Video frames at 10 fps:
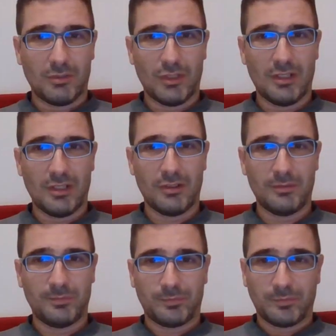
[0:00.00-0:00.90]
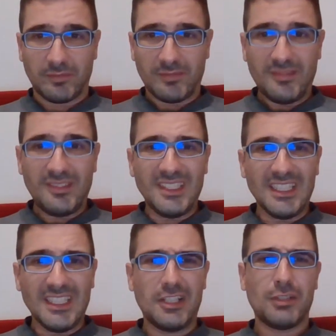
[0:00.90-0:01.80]
Lopez Moreno.
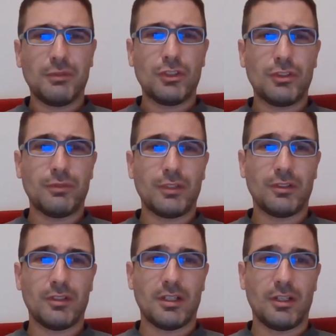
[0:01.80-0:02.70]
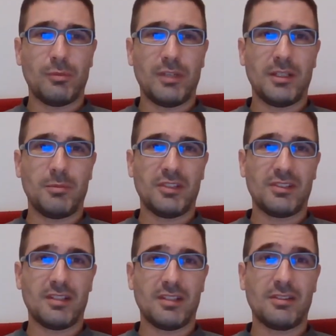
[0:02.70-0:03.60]
He's fishing for a knockout by any
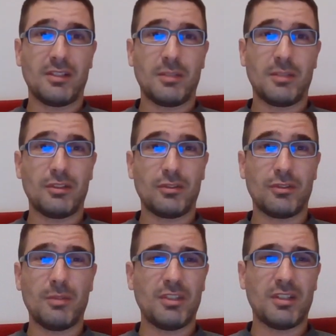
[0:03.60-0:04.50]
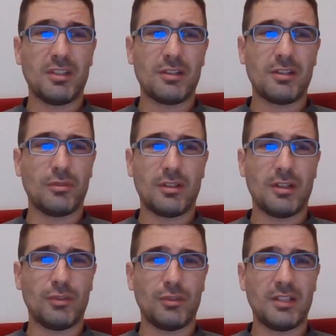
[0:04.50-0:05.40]
means necessary, but it's gonna be hard to
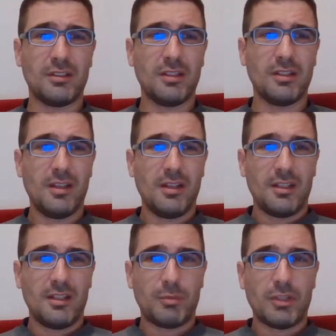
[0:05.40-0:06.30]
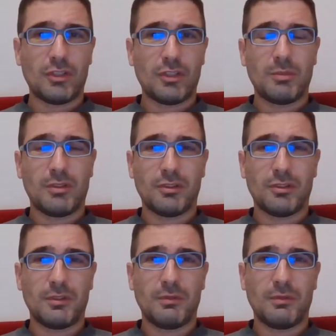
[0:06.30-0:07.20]
knock out Mendy, especially
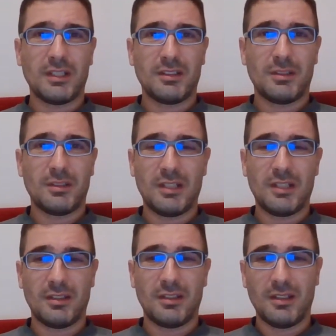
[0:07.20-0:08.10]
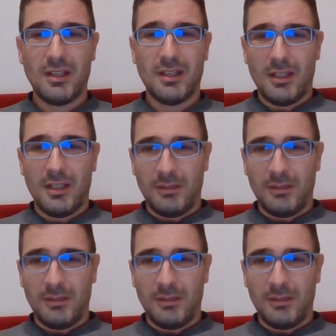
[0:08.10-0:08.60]
because of the fact that Mendy